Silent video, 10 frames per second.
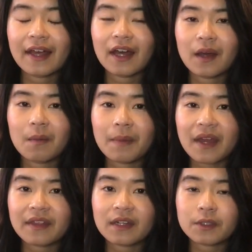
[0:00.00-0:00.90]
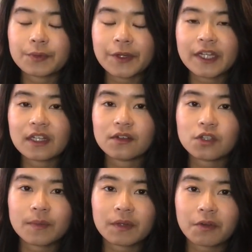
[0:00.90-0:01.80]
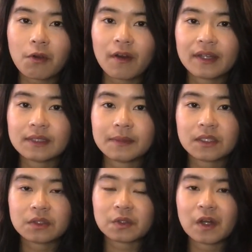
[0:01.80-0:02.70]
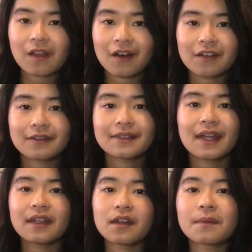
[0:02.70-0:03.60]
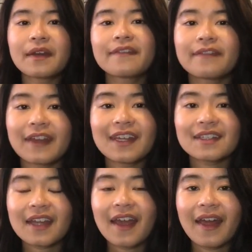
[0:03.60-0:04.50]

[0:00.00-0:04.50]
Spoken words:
Back then I was working in a job that requires me to do a lot of standing on my feet,